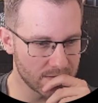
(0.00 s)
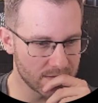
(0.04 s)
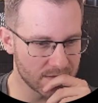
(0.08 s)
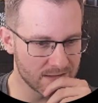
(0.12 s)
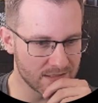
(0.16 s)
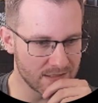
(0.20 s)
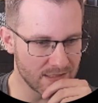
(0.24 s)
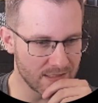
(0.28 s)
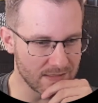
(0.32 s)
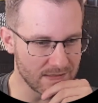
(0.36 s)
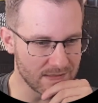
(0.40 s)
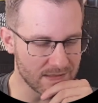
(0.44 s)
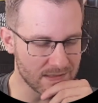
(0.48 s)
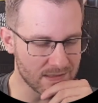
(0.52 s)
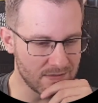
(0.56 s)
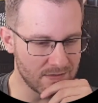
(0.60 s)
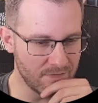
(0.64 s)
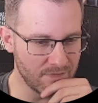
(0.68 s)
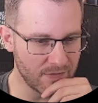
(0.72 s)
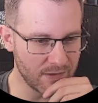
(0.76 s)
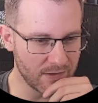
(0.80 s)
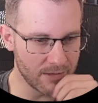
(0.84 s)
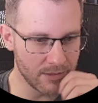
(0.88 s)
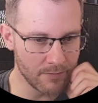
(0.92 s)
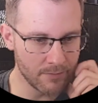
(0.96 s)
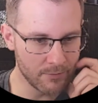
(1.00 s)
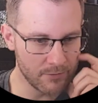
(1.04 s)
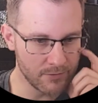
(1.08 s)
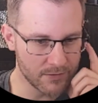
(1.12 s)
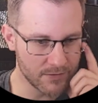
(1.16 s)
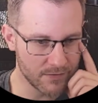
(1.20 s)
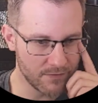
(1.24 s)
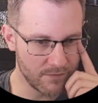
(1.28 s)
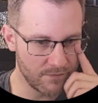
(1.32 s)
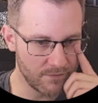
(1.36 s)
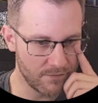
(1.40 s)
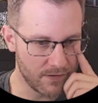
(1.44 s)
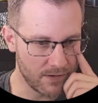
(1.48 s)
sets the variable
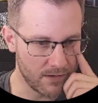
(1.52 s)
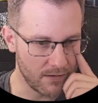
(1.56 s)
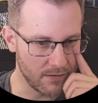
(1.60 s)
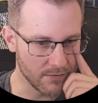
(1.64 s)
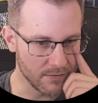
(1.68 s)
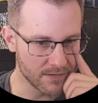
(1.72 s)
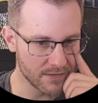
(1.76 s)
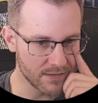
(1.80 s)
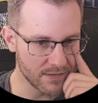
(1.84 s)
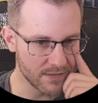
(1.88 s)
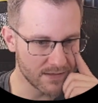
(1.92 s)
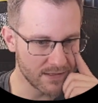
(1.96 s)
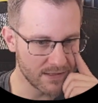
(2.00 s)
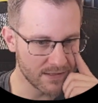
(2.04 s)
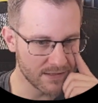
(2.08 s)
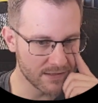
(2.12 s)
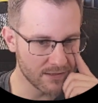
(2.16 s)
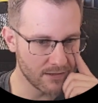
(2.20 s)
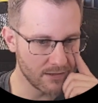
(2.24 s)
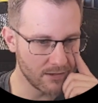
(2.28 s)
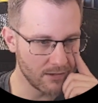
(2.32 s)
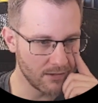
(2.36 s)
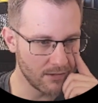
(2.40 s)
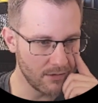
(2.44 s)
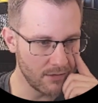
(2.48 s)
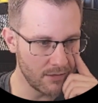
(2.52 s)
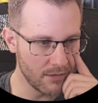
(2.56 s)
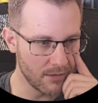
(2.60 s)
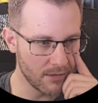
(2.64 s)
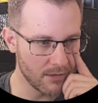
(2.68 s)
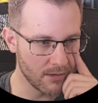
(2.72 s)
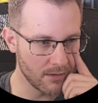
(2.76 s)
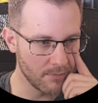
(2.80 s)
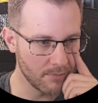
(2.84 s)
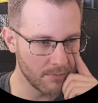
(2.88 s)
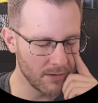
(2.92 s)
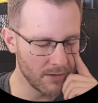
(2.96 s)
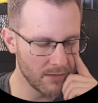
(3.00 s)
to false, sets an
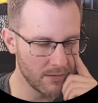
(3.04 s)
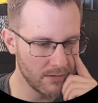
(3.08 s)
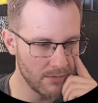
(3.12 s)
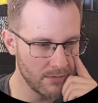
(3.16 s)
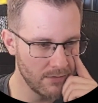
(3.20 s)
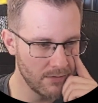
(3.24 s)
alarm